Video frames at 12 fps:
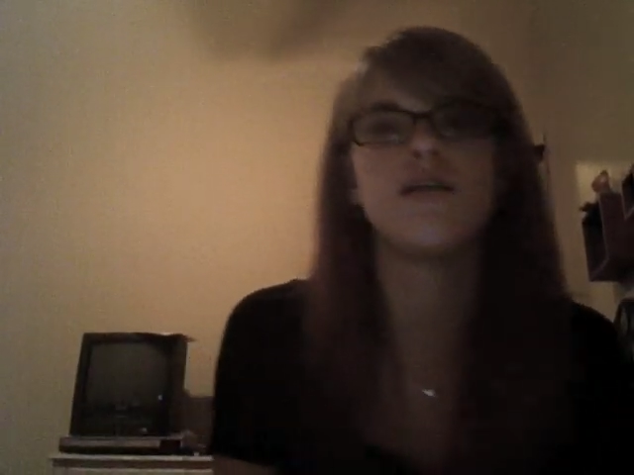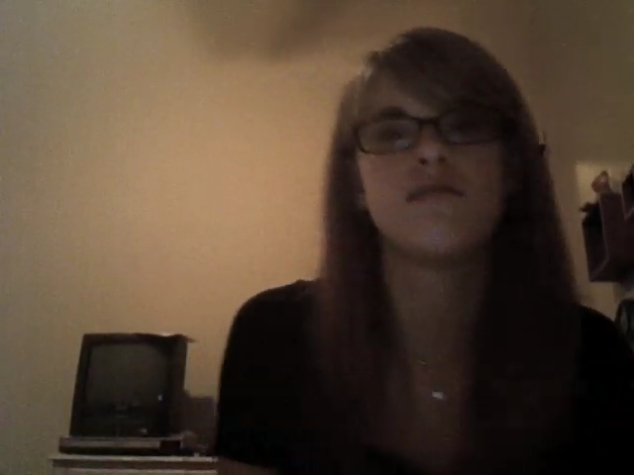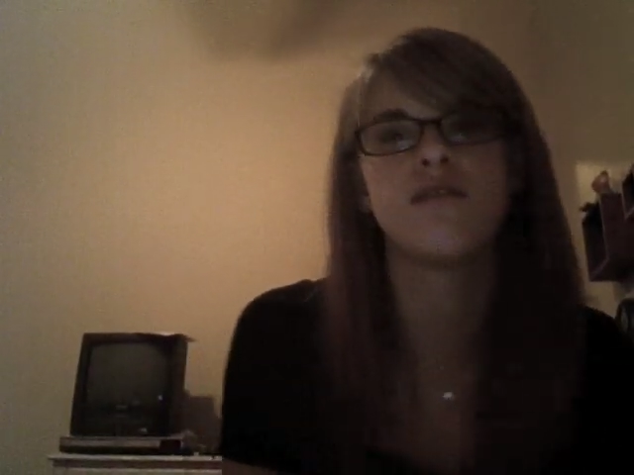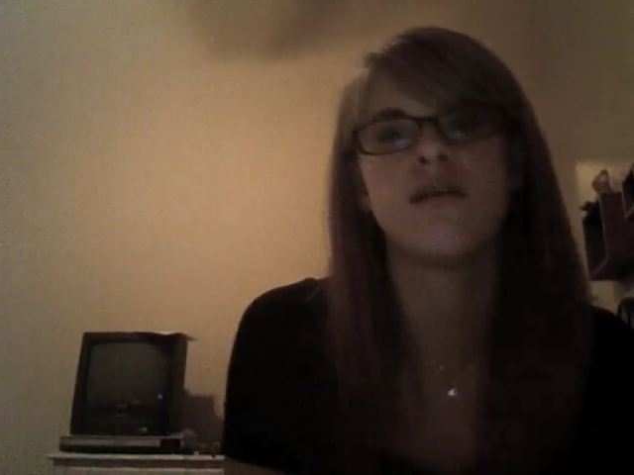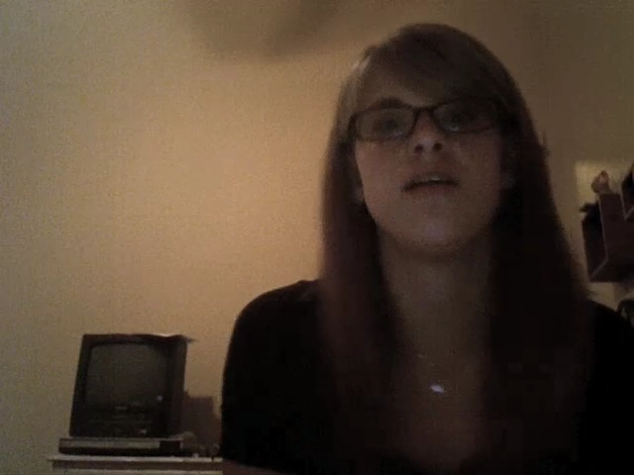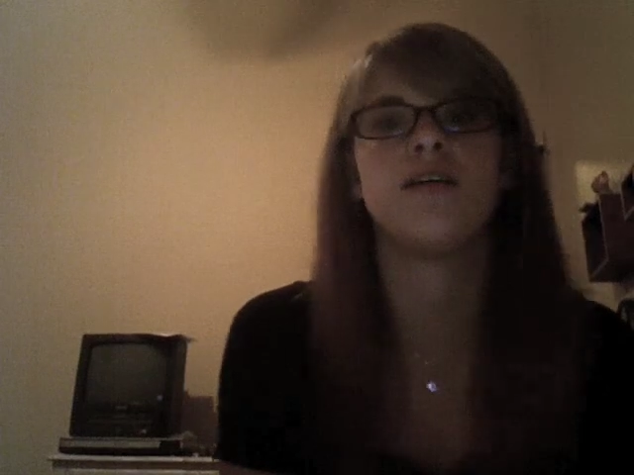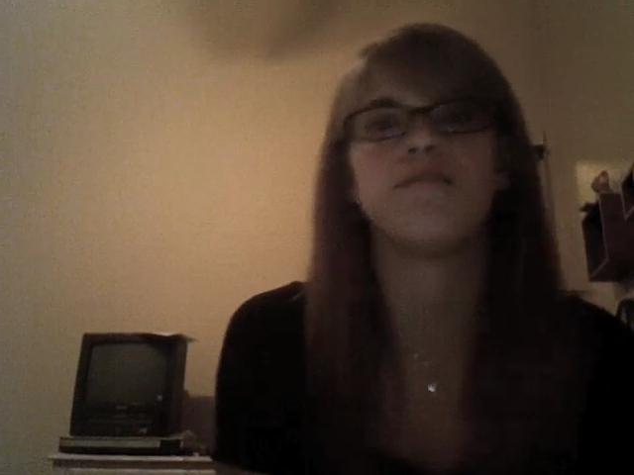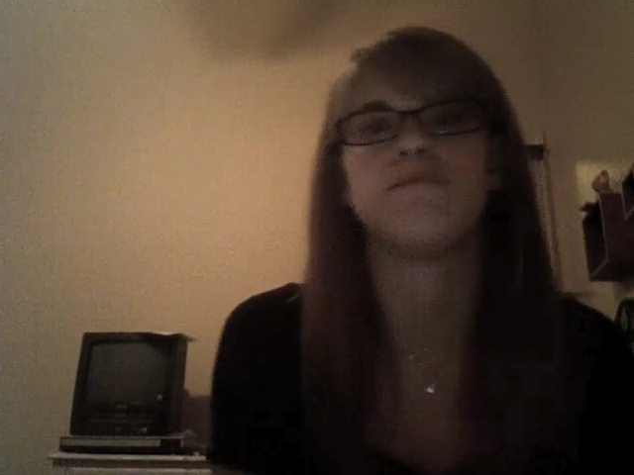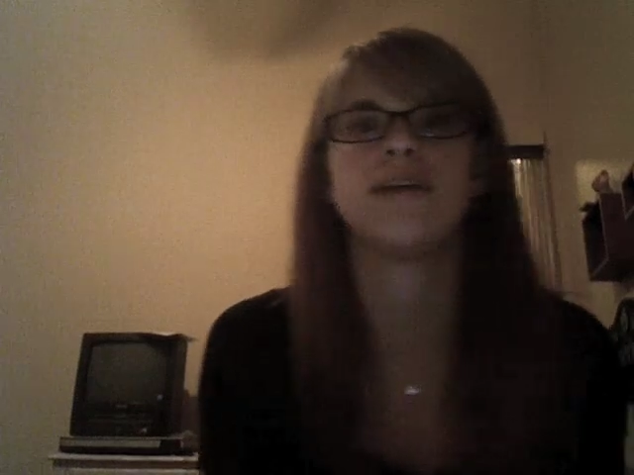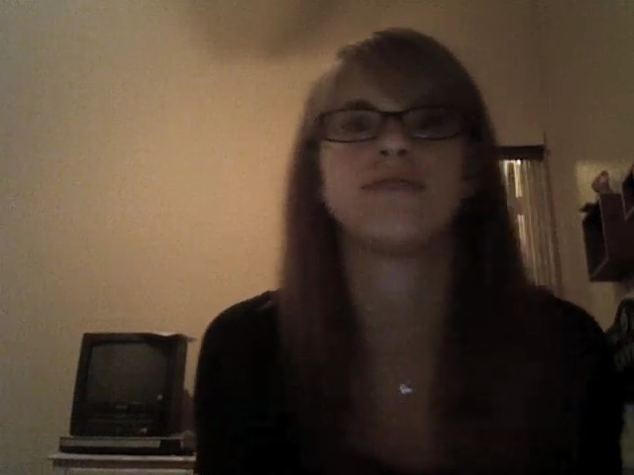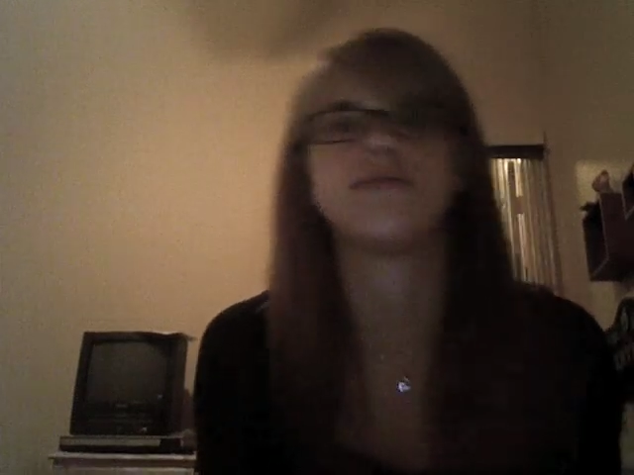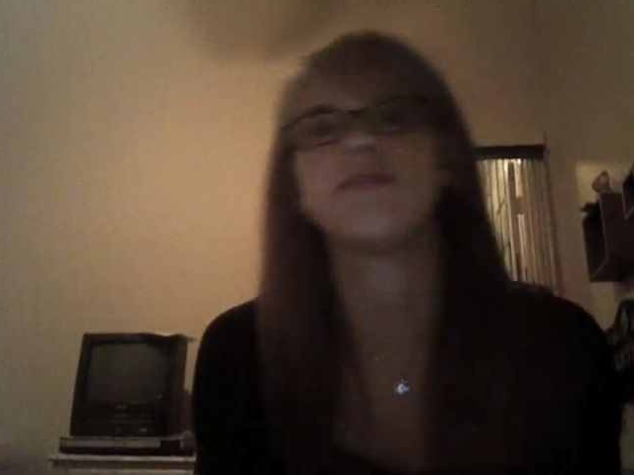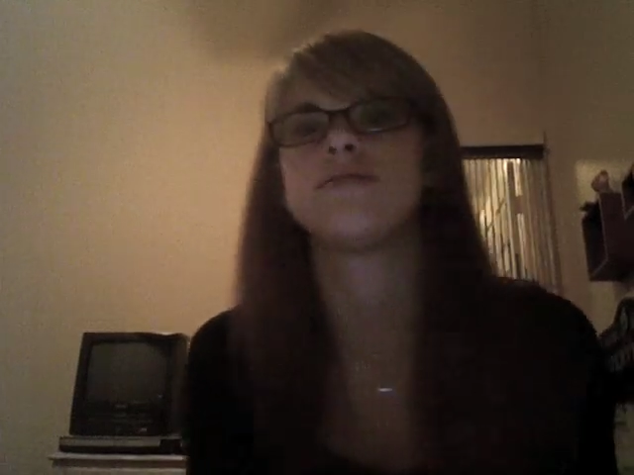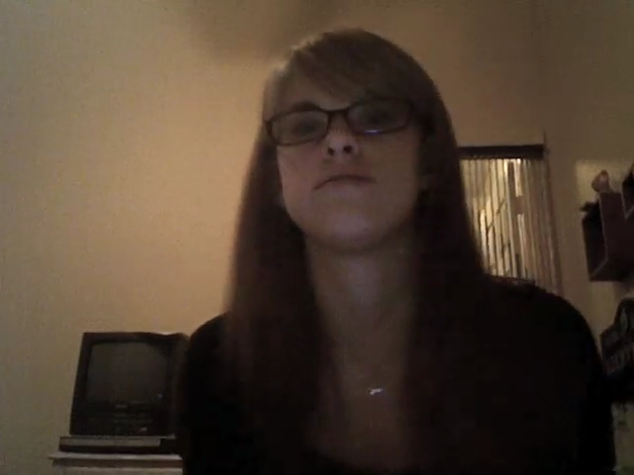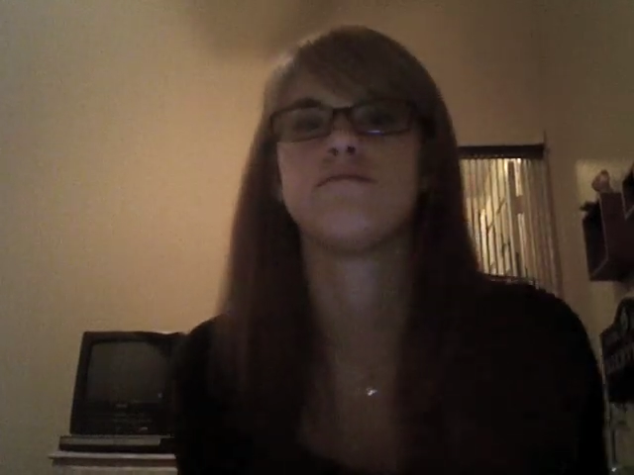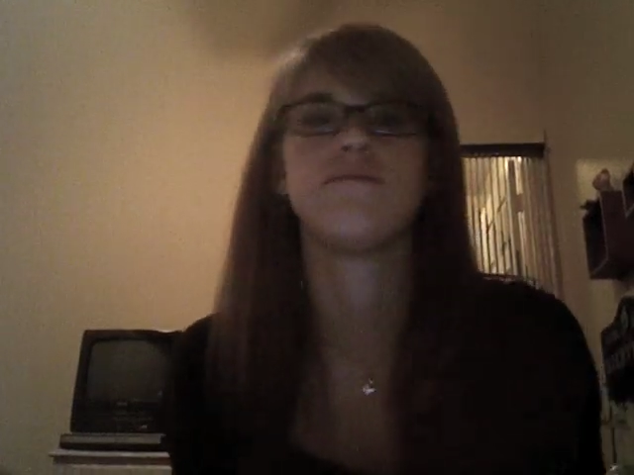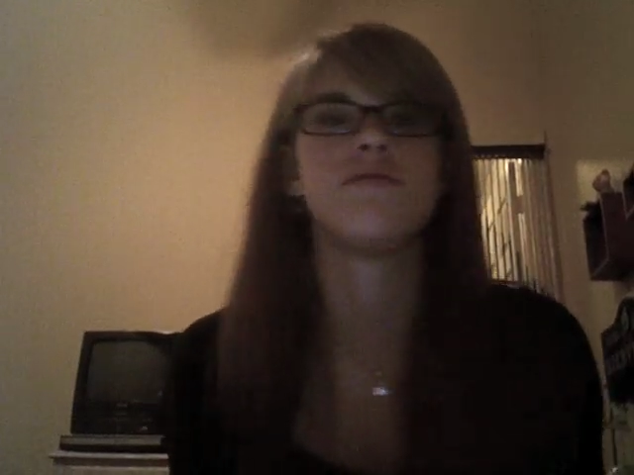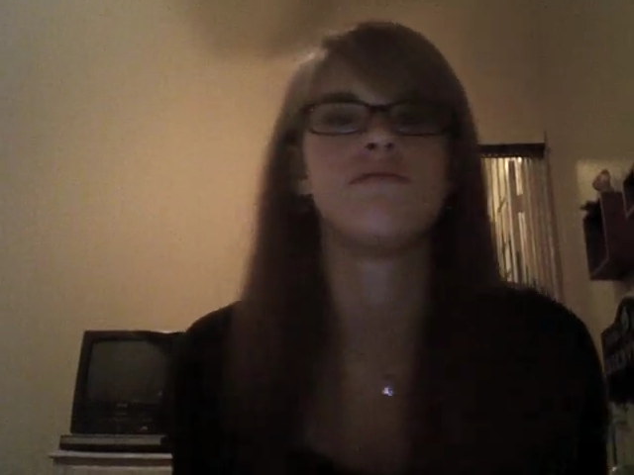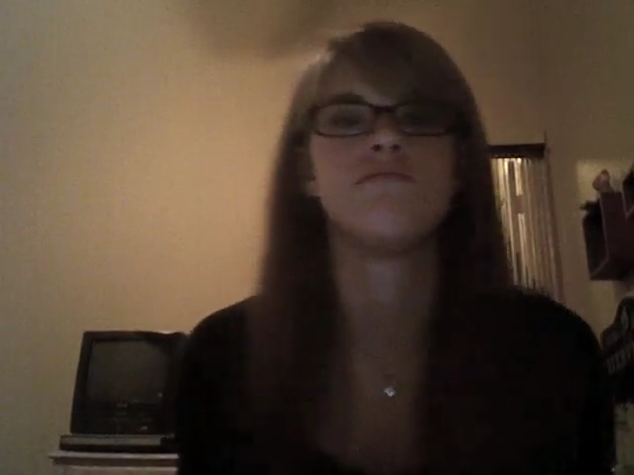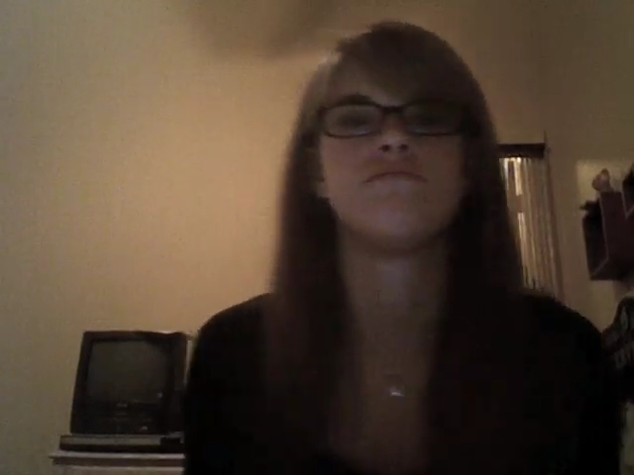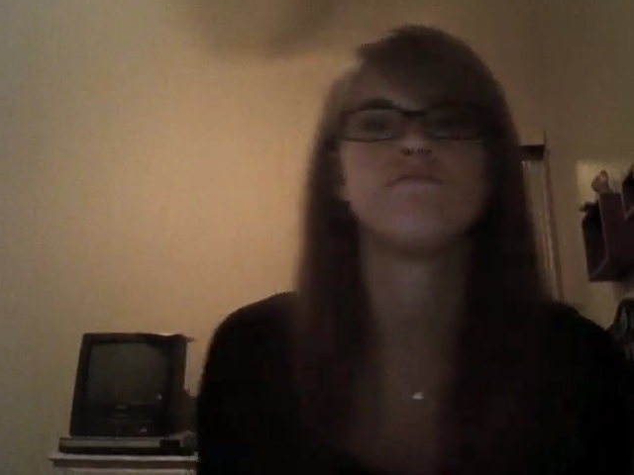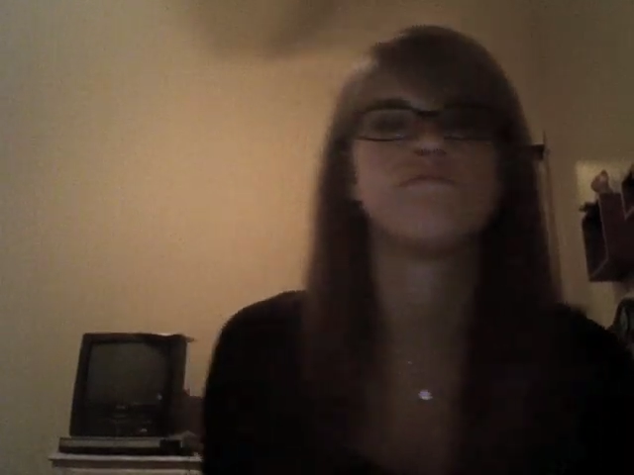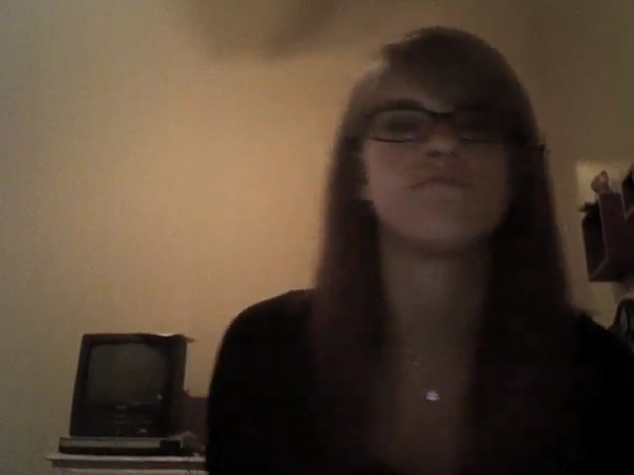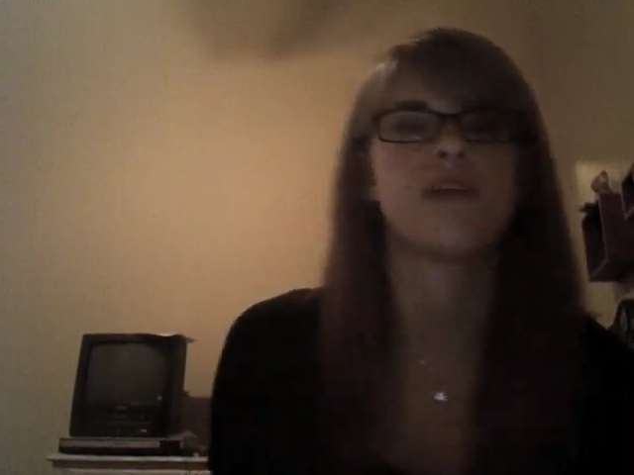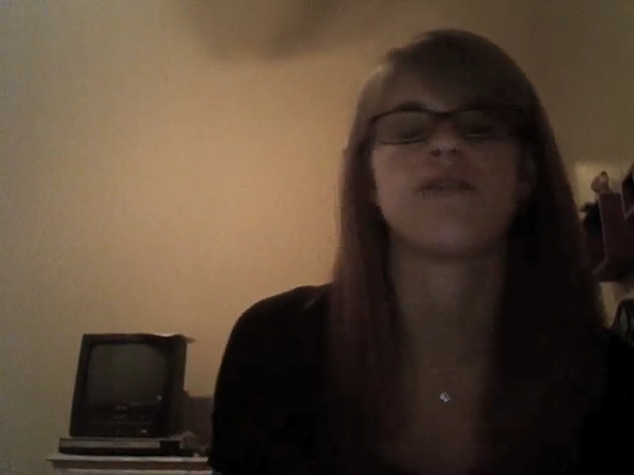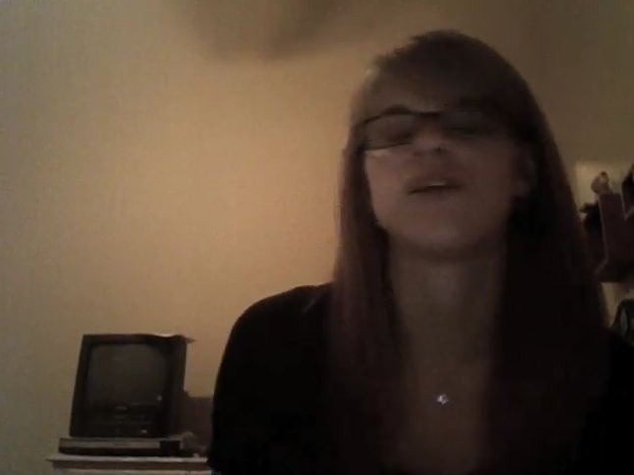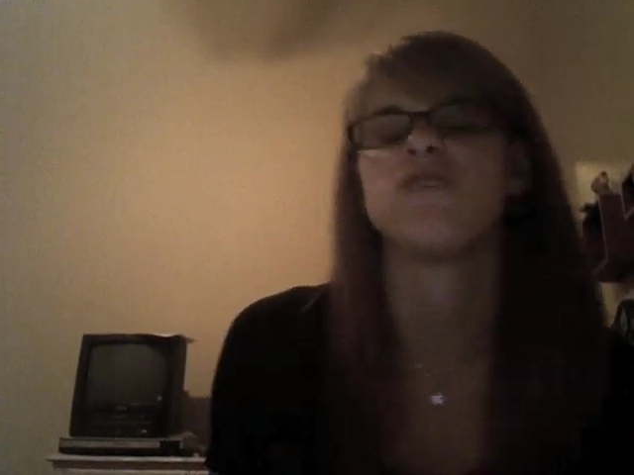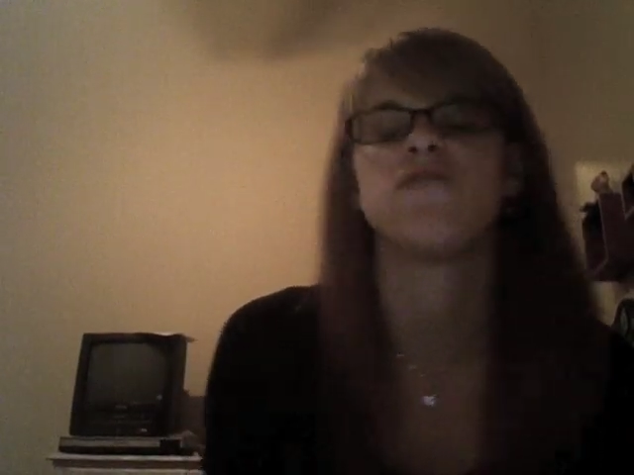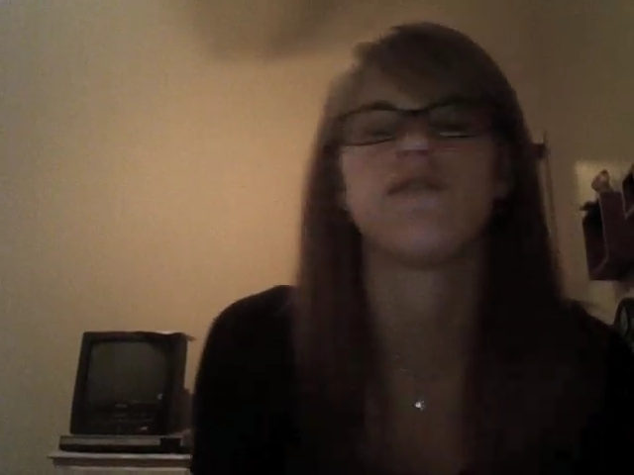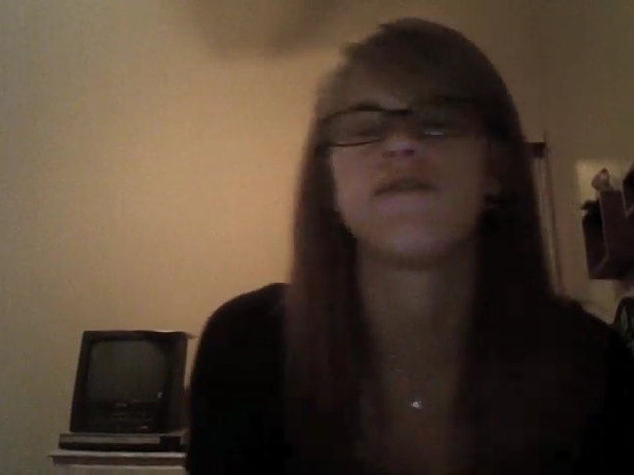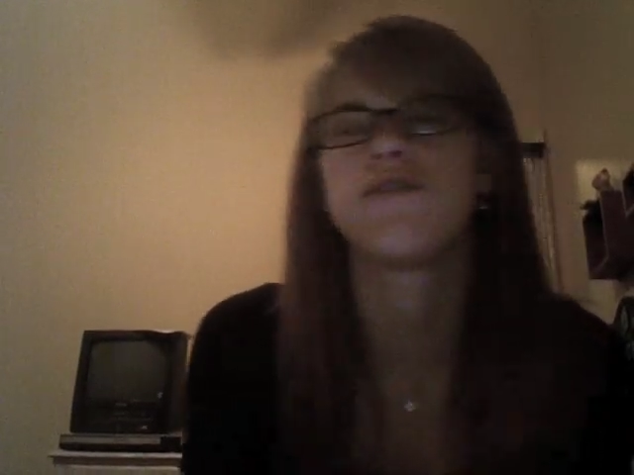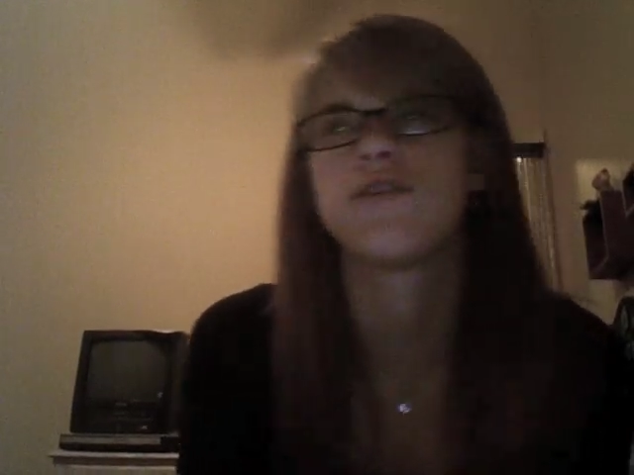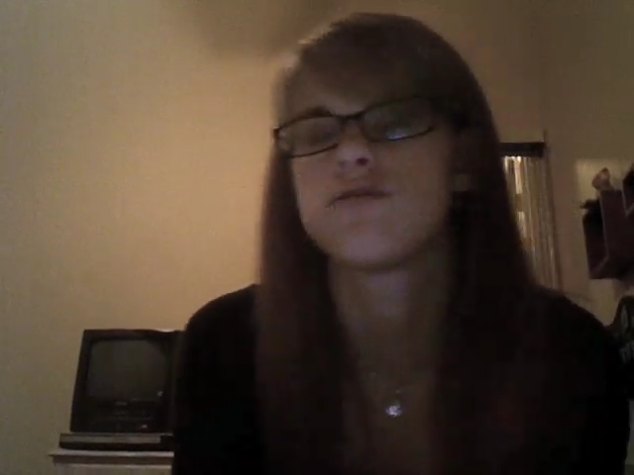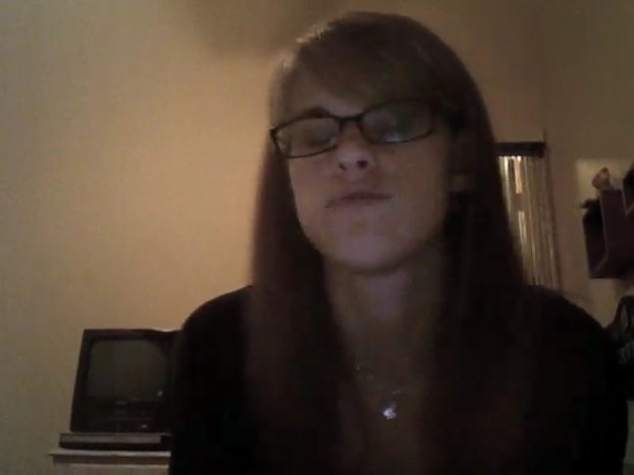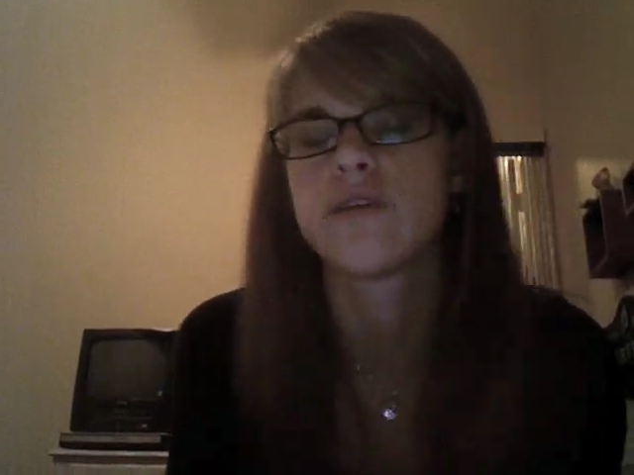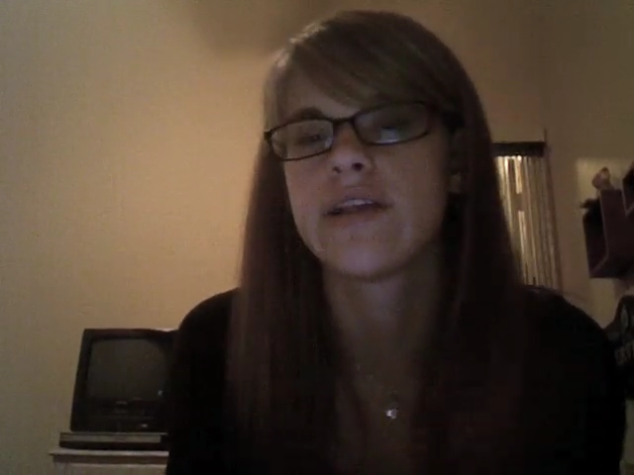G makes this symbol. I don't even know if those are real